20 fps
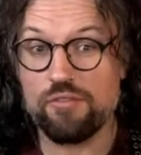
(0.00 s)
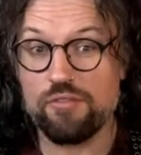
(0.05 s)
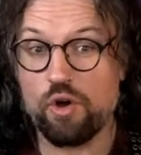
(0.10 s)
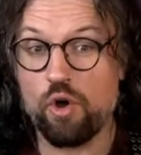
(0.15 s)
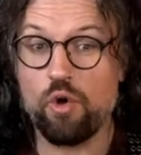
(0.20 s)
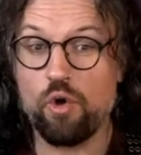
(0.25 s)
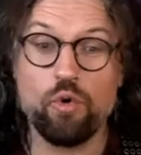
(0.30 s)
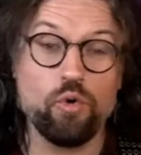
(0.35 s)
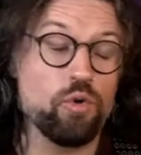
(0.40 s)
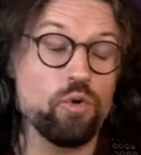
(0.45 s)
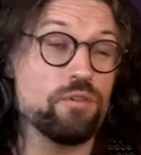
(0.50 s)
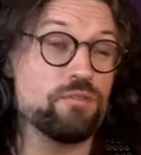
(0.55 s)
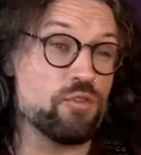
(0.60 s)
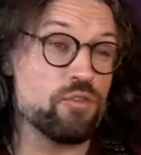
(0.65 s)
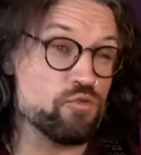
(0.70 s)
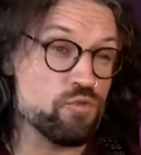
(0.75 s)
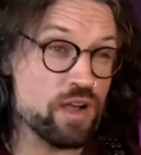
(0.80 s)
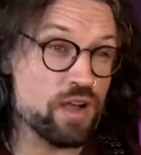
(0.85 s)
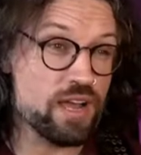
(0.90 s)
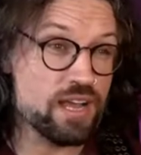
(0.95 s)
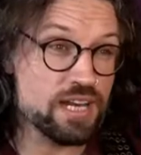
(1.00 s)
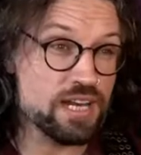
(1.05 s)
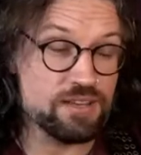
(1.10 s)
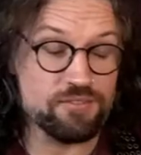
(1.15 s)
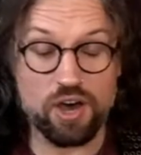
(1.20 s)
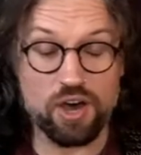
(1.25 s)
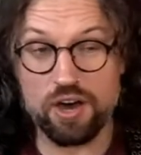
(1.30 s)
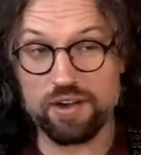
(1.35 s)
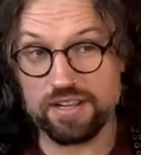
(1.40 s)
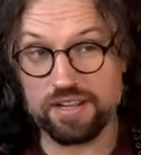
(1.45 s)
of a whole variety
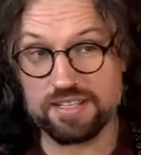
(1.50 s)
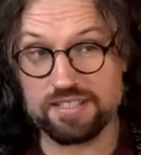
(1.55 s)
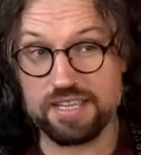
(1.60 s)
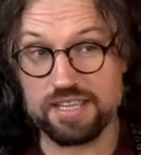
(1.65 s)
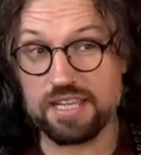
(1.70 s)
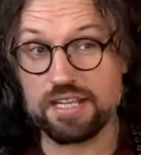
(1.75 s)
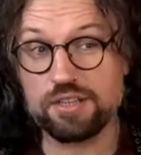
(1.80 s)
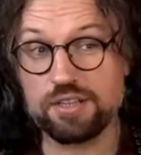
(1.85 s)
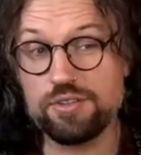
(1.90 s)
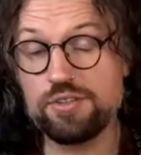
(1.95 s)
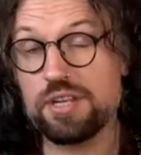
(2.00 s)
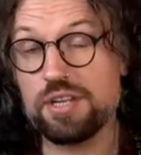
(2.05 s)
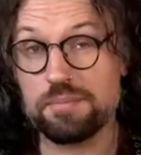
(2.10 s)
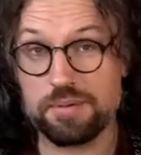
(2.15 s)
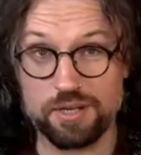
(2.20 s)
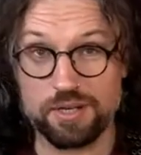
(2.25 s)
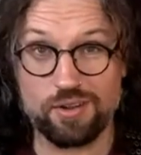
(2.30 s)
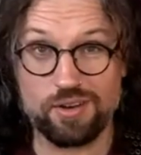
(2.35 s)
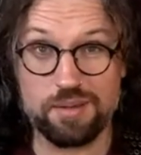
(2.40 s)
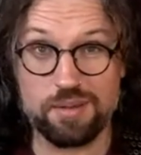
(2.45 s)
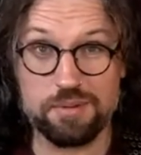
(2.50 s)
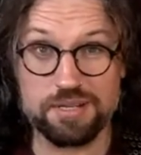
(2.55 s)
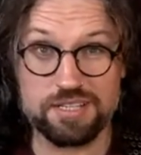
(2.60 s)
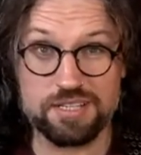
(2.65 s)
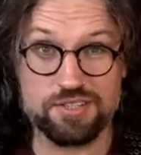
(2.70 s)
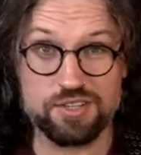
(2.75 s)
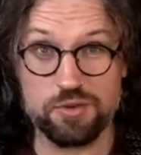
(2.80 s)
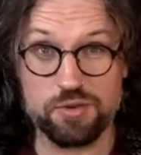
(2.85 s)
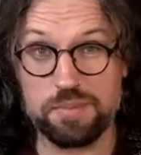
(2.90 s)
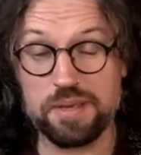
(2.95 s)
of artists, including but not
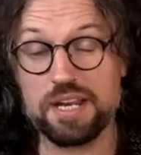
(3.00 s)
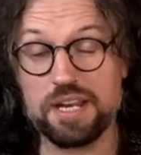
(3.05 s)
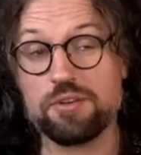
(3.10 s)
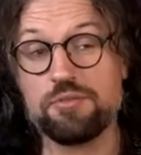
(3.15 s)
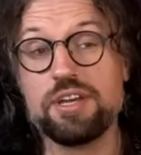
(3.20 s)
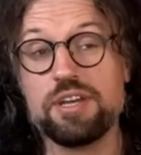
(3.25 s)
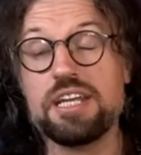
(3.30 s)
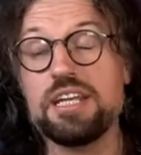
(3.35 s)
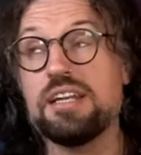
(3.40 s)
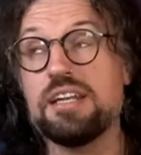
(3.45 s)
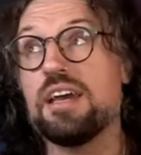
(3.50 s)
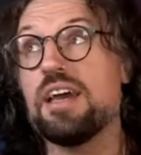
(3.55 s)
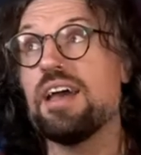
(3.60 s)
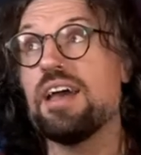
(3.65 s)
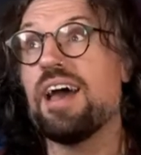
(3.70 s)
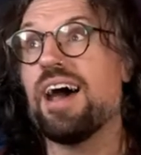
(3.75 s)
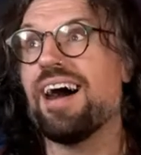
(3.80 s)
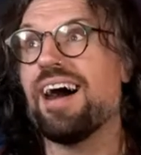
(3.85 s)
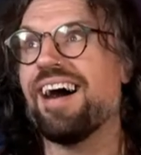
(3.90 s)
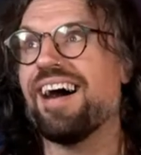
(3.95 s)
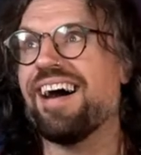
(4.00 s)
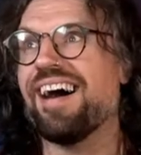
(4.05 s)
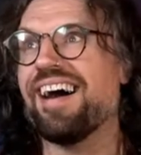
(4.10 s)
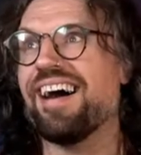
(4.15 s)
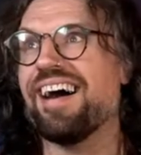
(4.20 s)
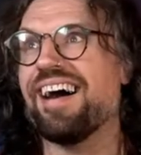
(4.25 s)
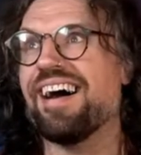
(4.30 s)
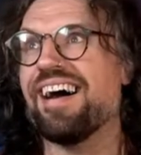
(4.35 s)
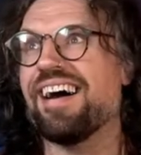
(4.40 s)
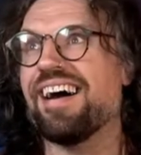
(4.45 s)
limited to Peter Green.
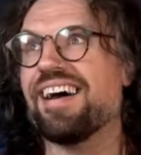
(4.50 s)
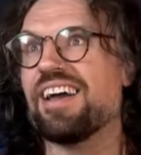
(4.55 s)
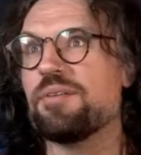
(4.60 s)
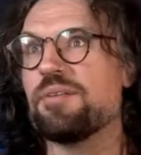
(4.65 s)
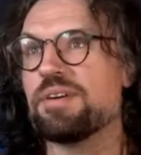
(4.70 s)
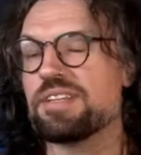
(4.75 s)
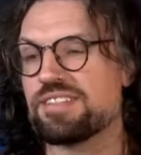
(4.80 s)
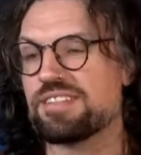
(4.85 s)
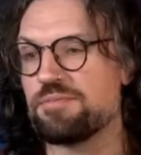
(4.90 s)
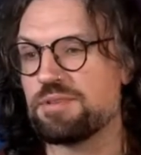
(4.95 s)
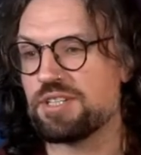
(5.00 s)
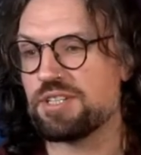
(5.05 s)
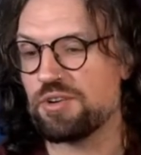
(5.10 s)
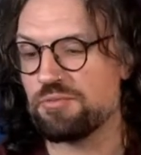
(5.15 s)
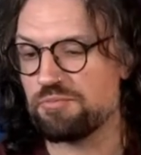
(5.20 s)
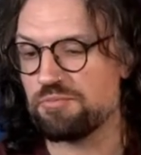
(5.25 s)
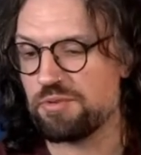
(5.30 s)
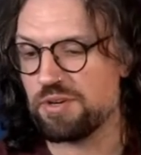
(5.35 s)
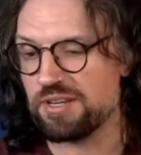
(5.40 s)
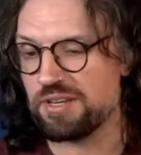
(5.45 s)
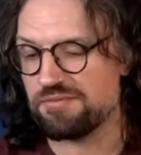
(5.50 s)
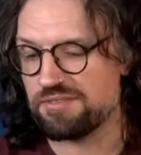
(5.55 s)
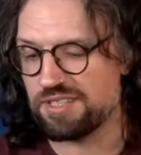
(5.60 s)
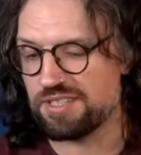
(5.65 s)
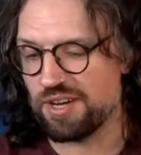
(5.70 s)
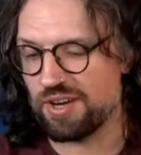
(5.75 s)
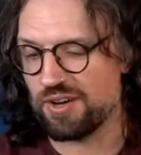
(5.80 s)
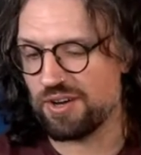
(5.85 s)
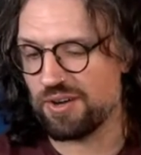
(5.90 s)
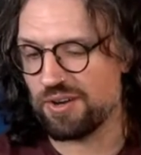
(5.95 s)
Uh, who else have we done? We've
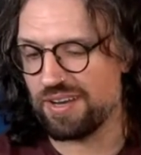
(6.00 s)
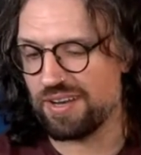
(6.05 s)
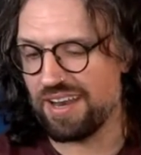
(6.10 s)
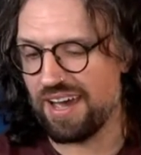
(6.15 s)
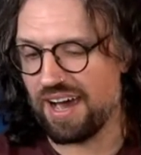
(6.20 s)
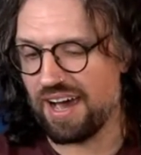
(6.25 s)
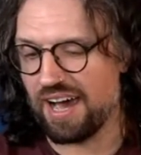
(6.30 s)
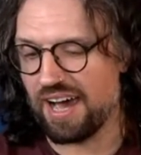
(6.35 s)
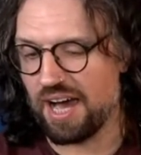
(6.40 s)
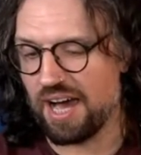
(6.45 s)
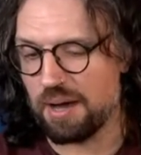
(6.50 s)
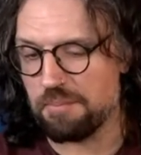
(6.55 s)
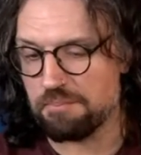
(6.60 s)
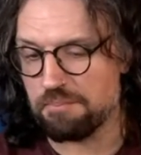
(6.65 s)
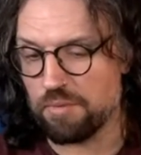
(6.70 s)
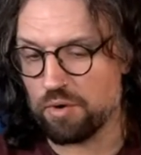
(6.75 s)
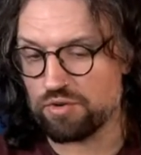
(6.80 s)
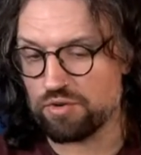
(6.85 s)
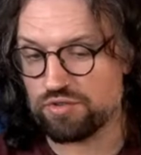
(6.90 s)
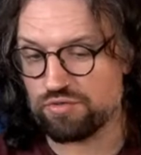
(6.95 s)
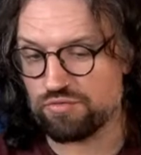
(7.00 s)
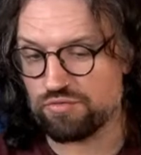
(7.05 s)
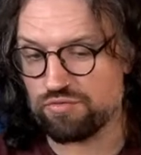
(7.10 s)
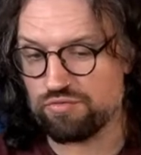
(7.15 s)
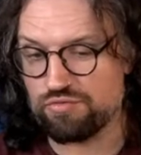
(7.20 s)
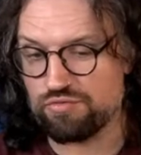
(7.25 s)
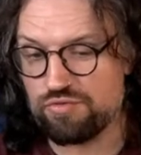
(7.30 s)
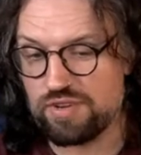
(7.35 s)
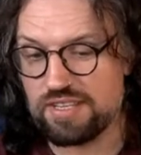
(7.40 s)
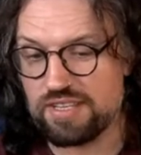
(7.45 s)
done, uh, most
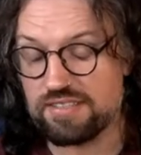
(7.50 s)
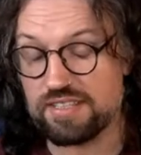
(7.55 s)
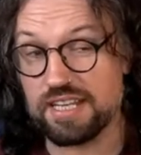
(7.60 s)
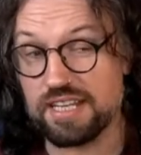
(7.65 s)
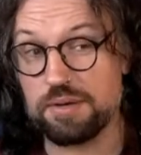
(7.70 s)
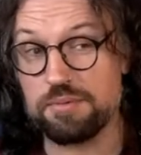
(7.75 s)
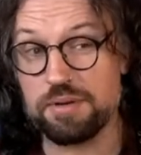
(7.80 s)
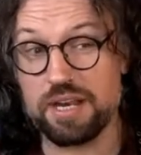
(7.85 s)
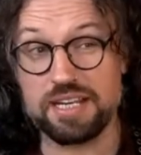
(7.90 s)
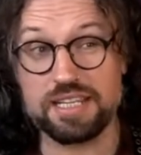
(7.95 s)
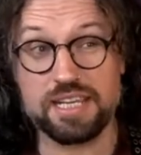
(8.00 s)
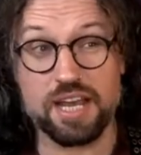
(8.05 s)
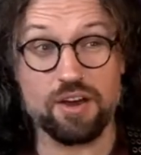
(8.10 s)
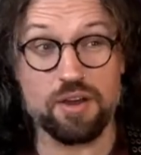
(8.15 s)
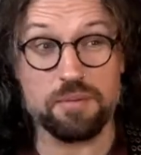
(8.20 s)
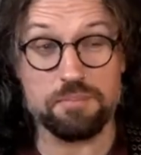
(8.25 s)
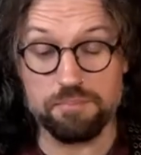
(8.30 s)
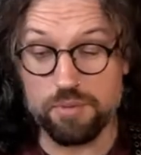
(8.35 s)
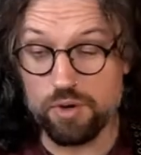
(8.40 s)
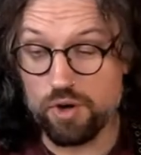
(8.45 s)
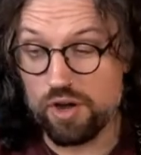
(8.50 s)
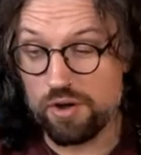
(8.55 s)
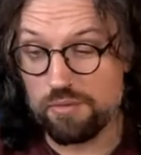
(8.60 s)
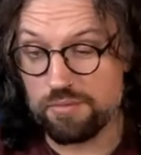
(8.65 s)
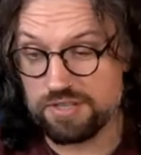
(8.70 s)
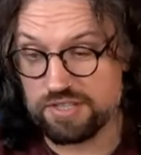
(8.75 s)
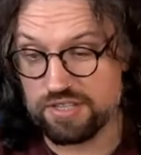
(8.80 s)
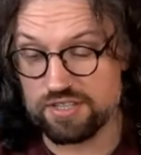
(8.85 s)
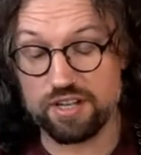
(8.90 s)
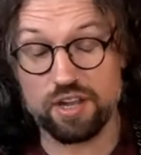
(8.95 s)
recently we did Gary Moore,
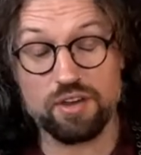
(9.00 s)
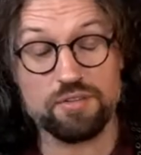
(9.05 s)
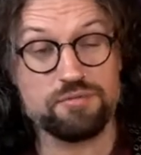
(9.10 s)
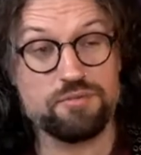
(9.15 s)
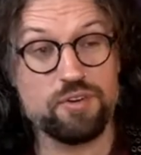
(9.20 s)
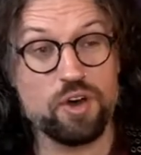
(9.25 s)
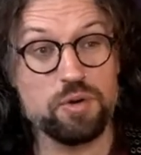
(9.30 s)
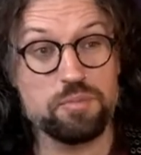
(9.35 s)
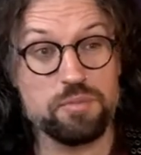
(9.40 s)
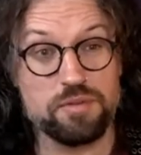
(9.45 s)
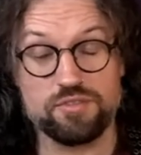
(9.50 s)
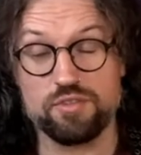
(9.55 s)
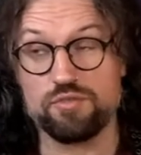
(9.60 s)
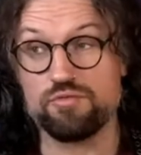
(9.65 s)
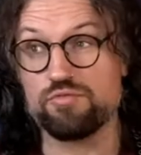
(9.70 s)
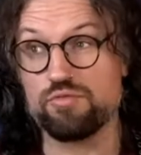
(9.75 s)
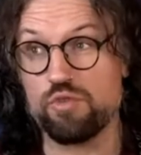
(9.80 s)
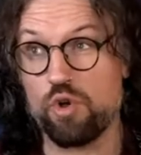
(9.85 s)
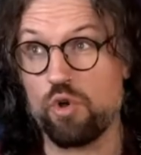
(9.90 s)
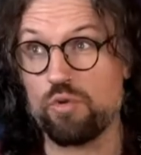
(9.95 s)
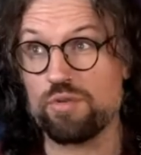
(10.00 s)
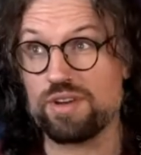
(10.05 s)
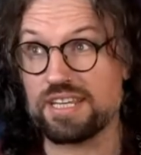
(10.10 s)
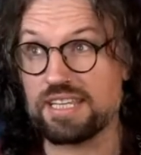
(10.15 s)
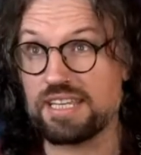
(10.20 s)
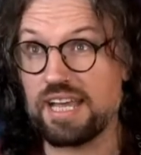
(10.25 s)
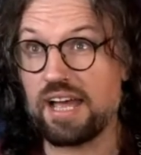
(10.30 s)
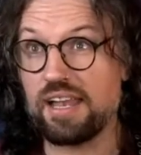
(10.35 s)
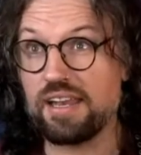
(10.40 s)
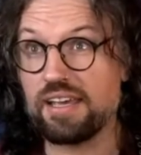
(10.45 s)
which is a lot of fun. We've done Rory
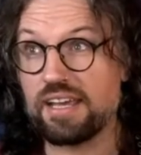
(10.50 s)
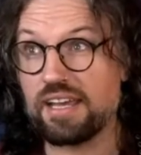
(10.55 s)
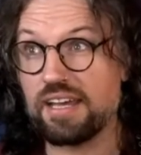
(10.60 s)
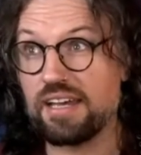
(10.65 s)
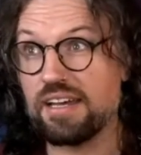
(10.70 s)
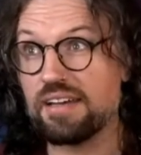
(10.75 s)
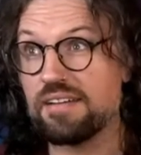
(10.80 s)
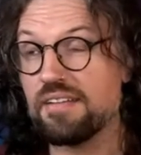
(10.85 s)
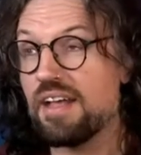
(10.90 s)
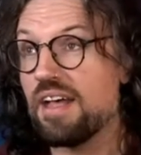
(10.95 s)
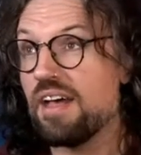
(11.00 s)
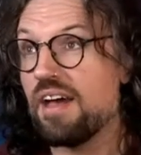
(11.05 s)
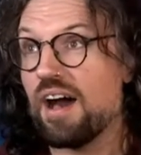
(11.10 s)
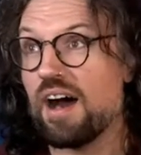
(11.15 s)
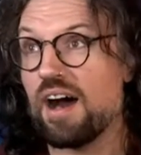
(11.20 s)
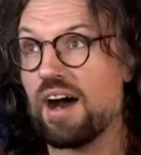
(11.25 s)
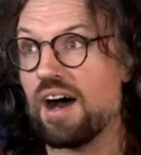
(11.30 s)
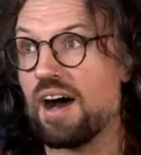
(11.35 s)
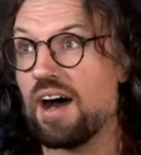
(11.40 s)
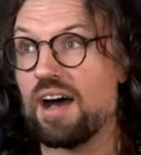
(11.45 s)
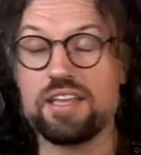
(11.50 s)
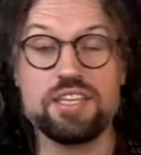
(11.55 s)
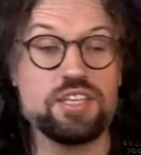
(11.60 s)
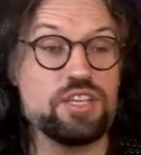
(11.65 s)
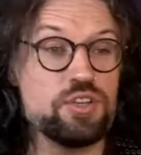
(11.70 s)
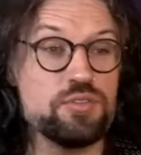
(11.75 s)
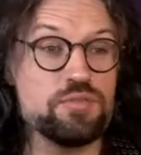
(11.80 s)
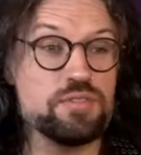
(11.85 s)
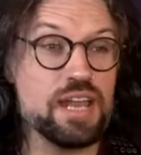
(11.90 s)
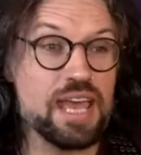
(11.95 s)
Gallagher. Uh,
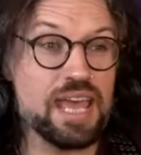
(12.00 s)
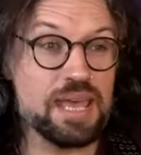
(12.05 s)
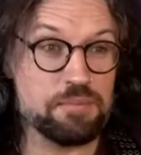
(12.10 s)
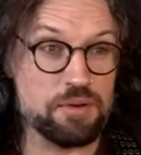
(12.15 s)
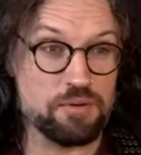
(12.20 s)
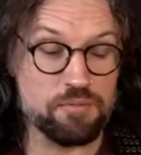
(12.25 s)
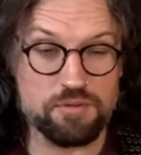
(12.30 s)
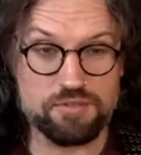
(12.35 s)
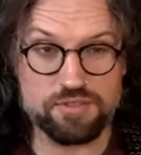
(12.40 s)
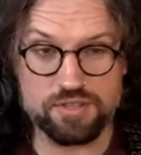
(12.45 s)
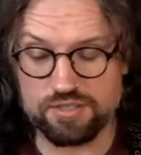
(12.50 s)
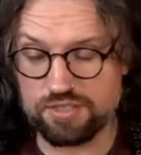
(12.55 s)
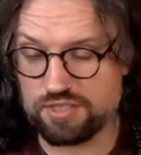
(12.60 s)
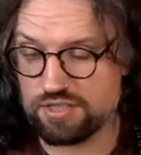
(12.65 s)
you name it. We've done